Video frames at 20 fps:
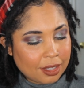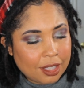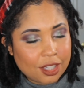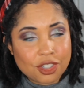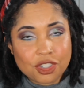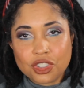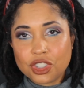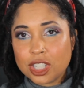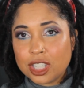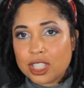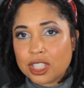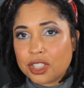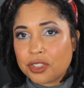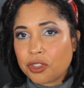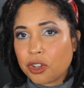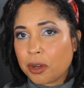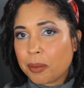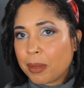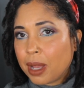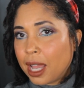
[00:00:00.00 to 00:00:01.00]
This just
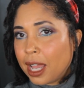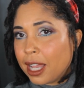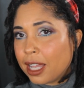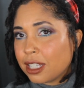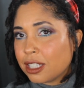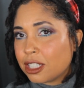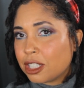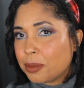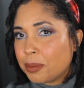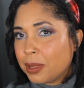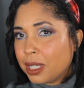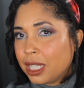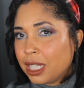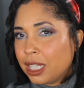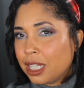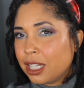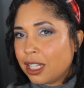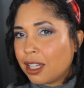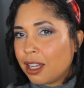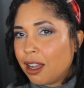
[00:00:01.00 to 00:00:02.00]
reminds
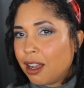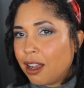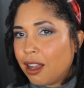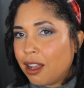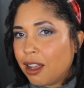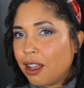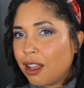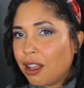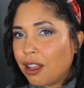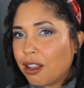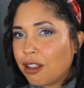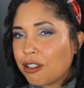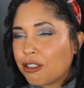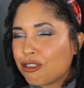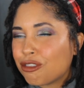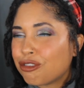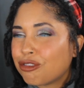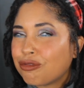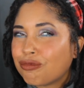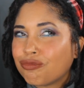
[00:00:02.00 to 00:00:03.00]
me
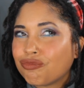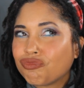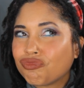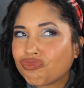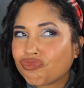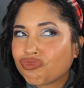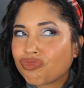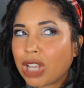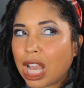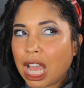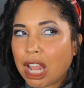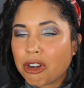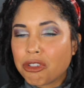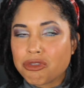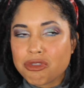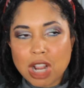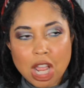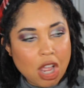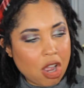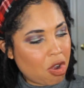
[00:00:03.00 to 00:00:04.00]
of, I
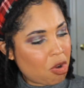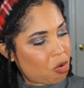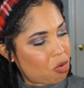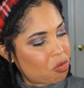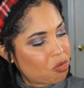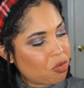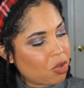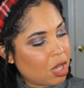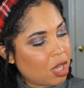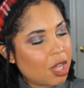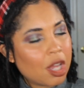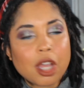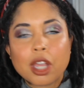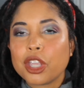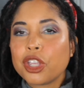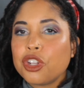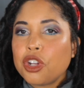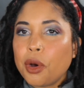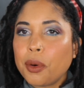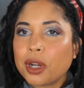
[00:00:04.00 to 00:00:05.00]
don't know.
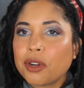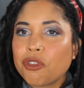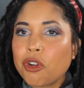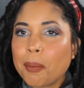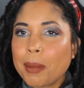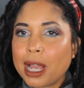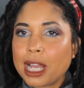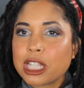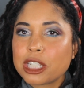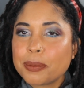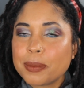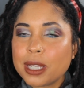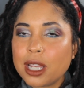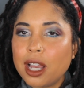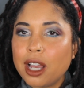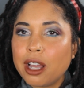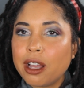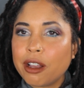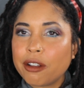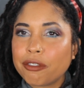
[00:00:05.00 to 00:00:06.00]
You know what it reminds me
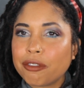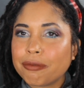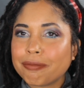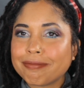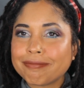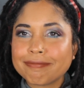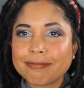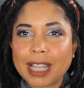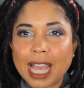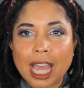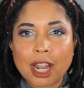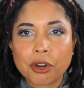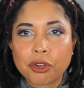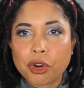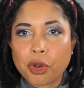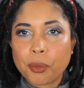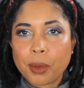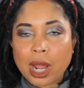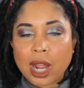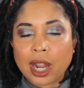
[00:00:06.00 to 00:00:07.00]
of? I don't
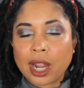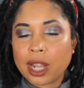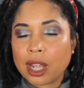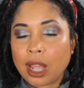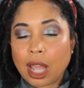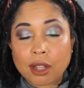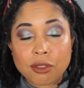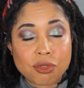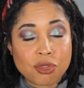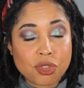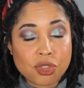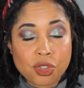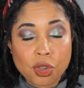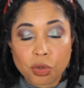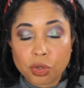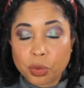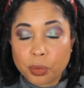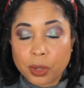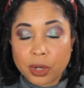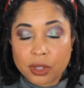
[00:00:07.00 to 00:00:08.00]
know why, I
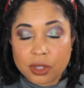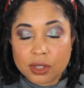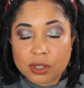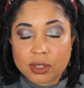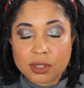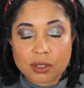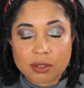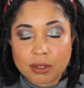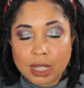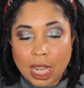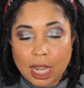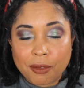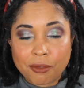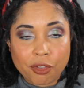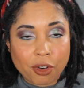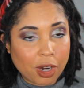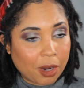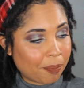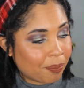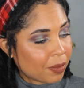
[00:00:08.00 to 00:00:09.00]
don't know where this came
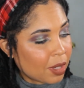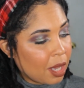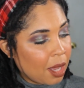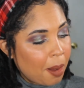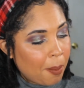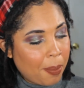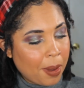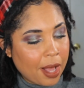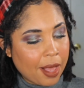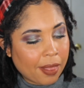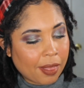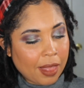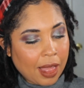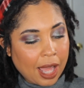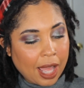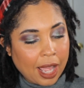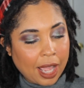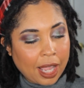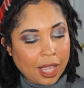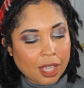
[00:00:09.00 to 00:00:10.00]
from, but
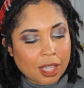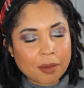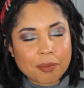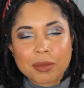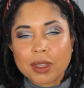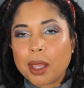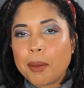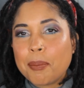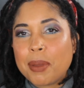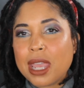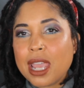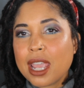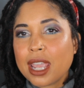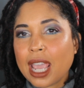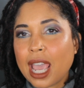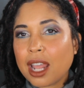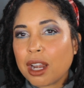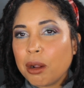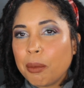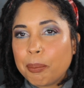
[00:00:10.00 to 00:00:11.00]
like being
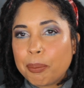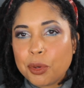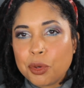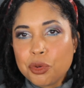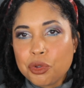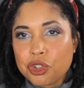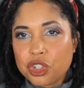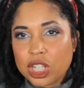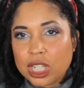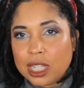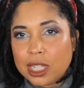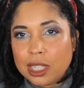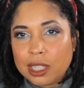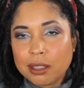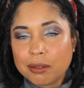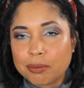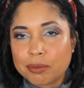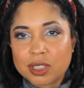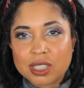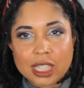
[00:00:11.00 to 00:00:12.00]
at a
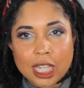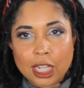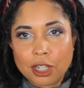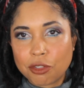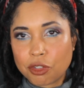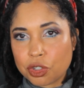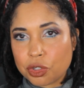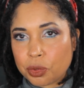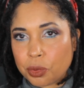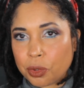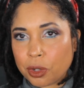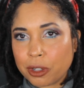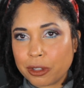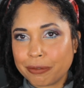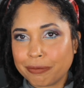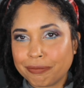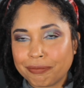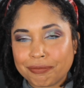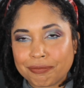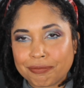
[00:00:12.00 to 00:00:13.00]
bougie ski resort.